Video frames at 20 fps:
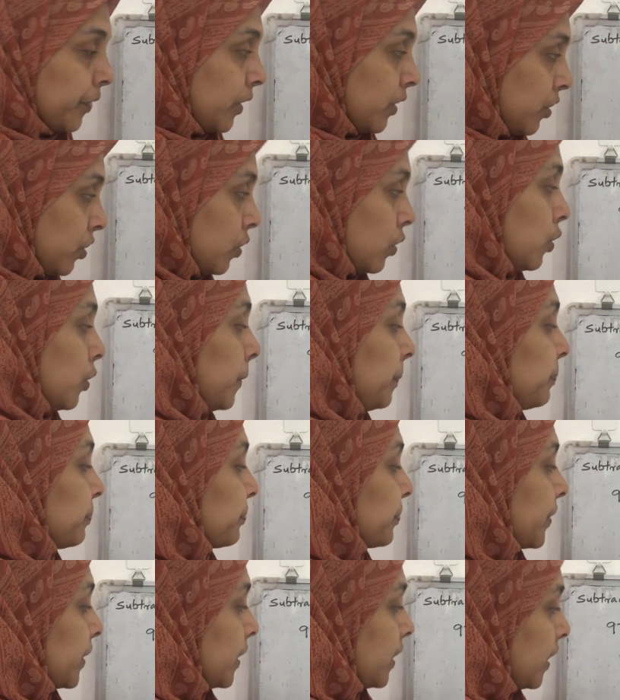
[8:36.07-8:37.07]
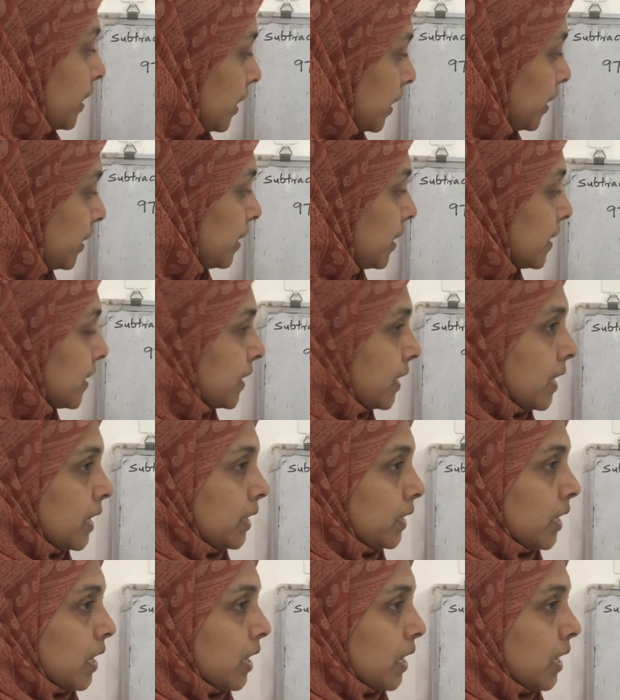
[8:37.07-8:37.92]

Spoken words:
So in this case